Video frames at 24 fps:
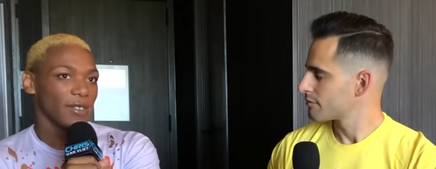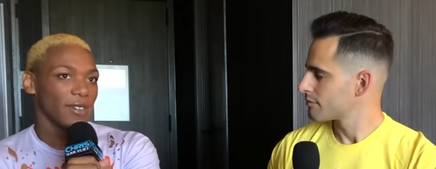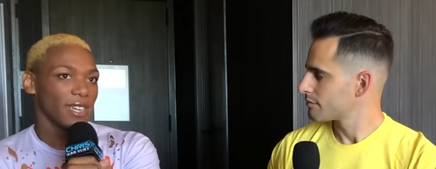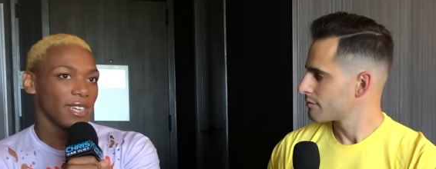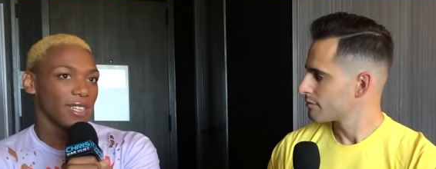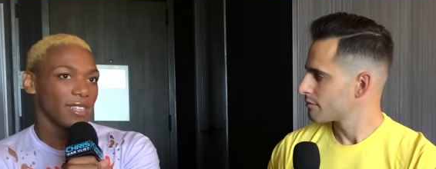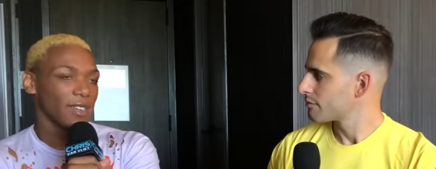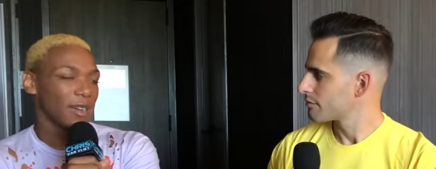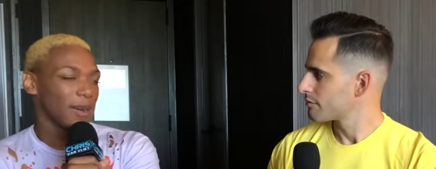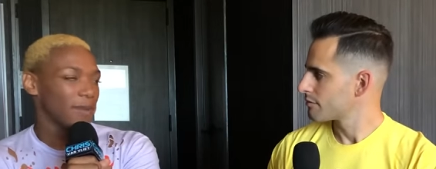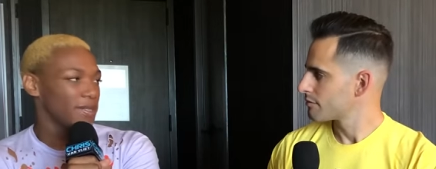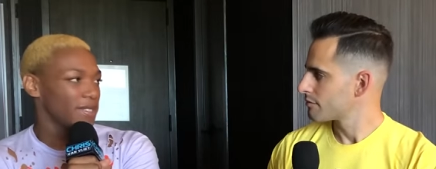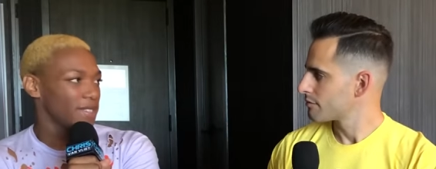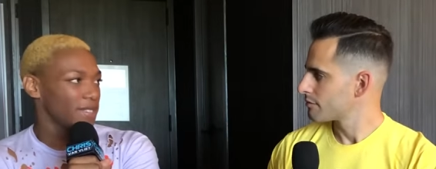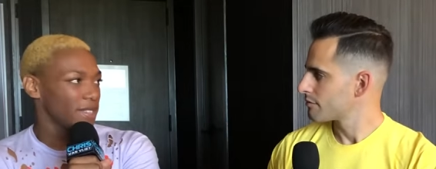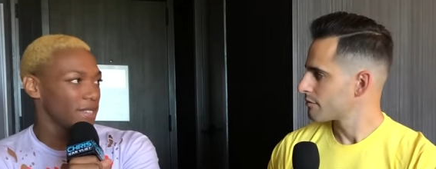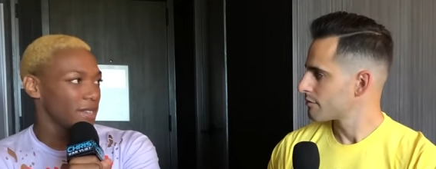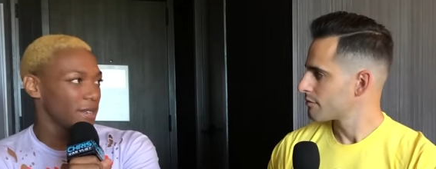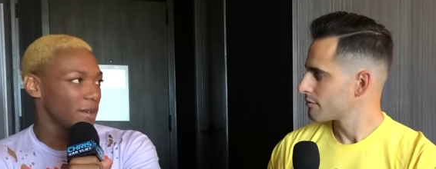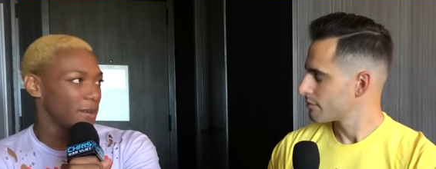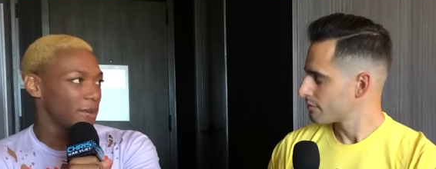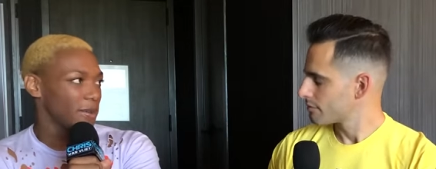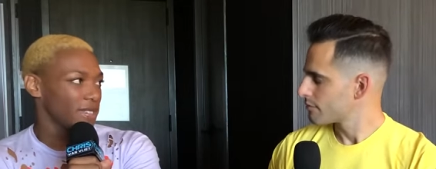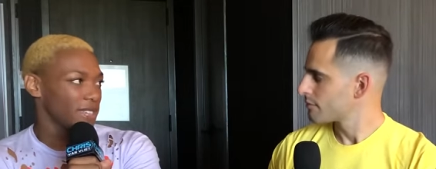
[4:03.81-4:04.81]
Speaker 1: I look up to
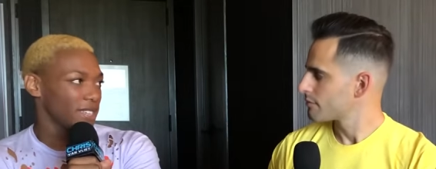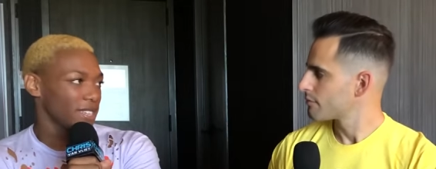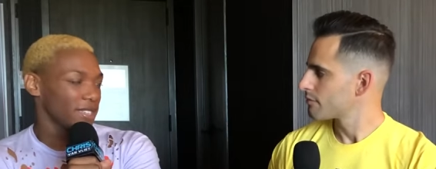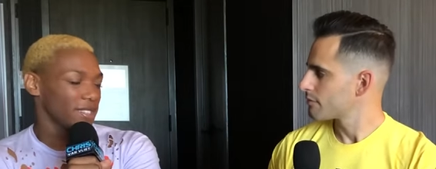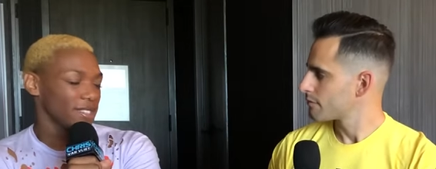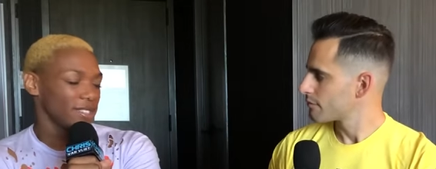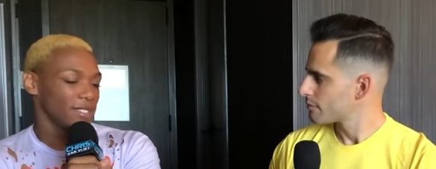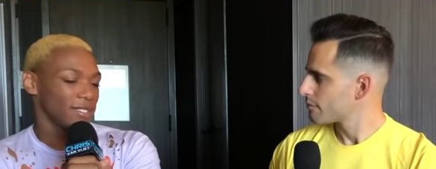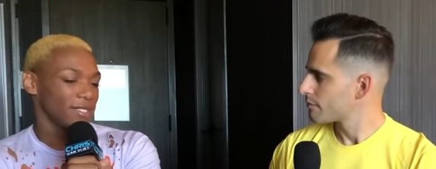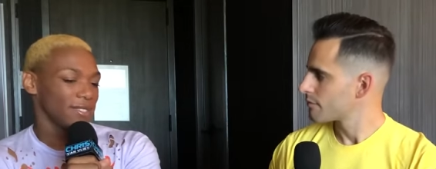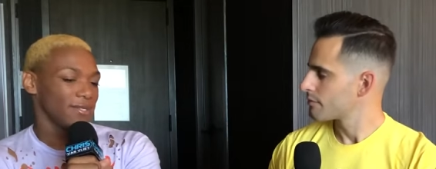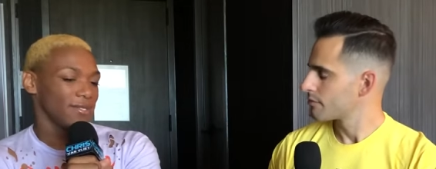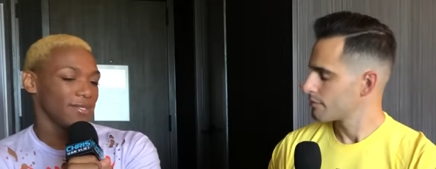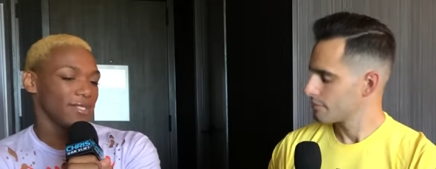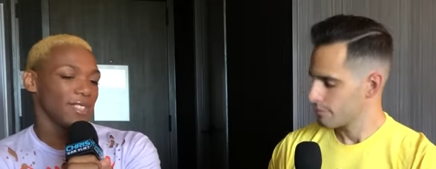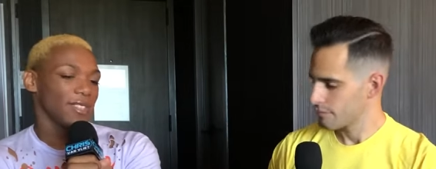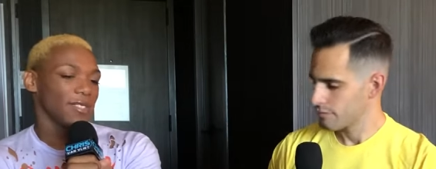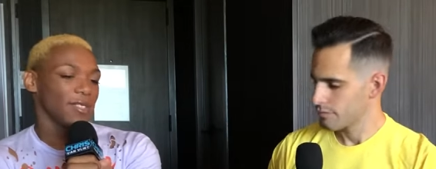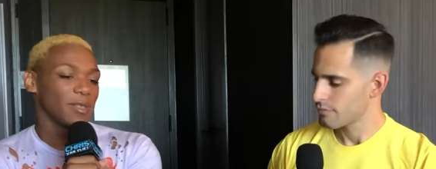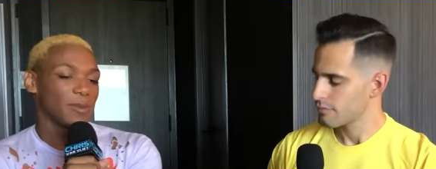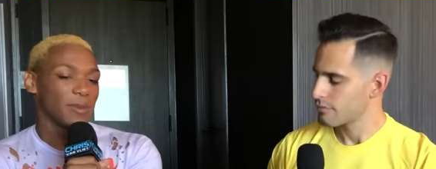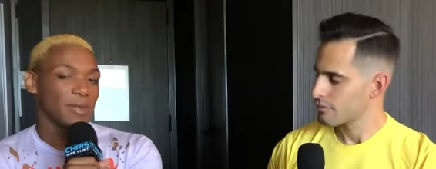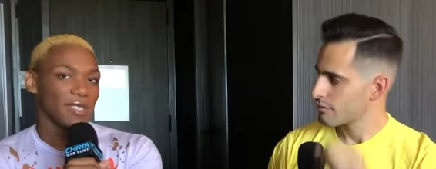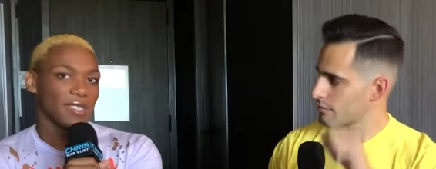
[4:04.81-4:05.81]
them because I know
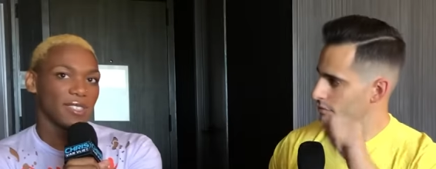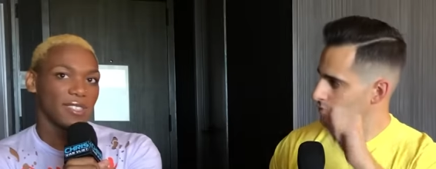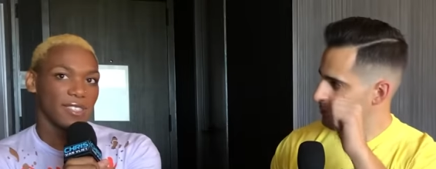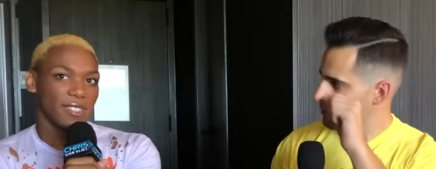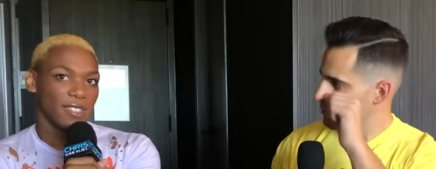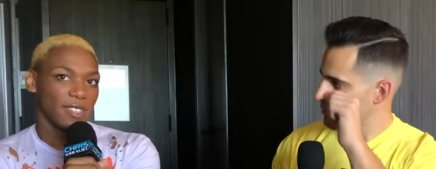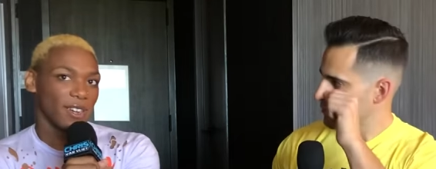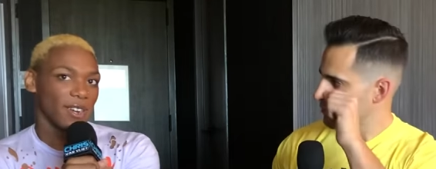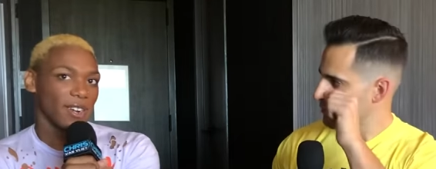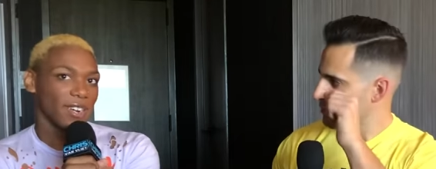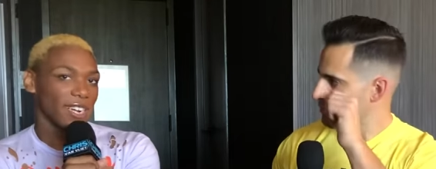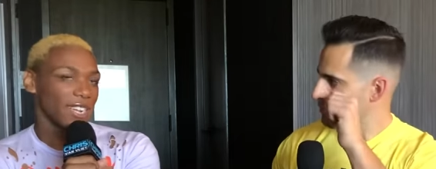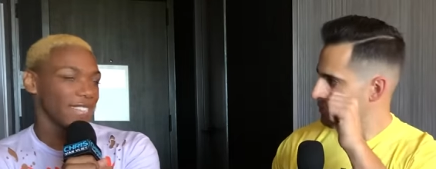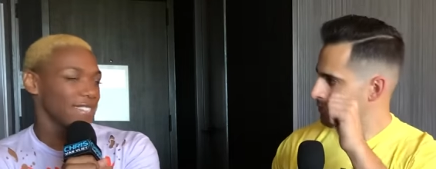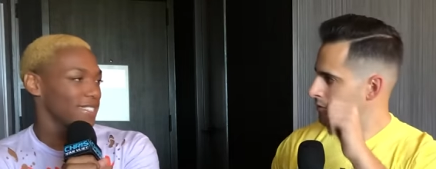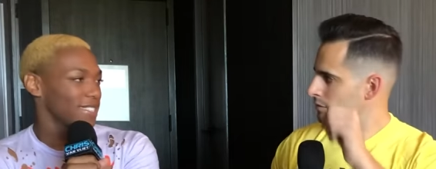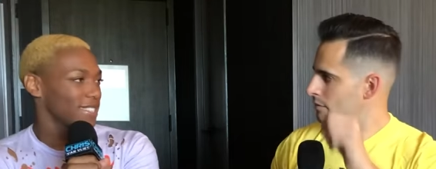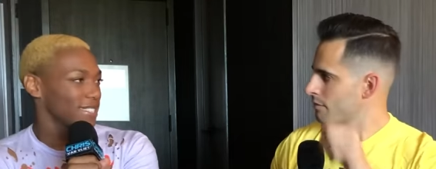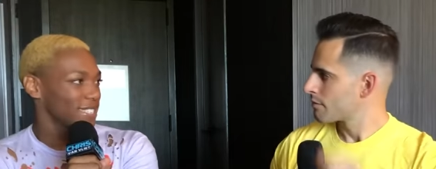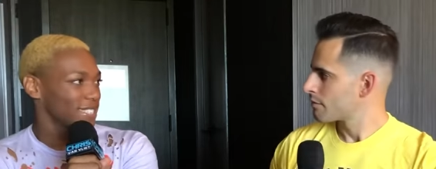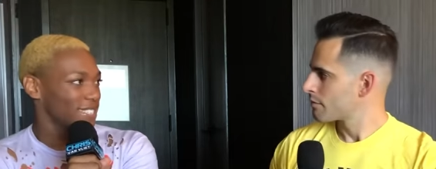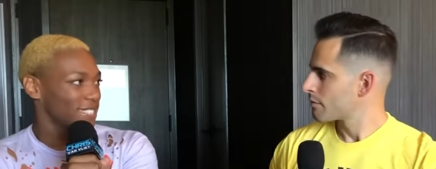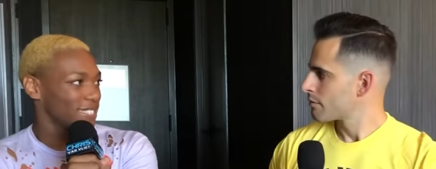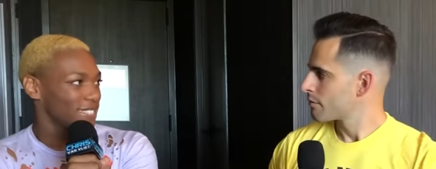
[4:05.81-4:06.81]
this business is hard as it
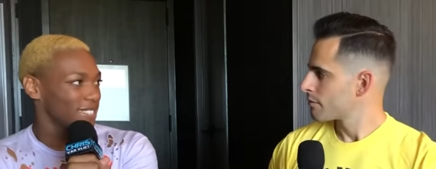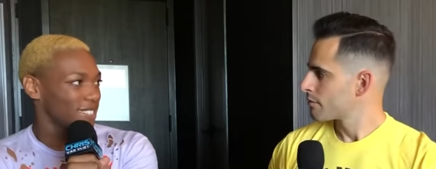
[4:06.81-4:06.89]
is.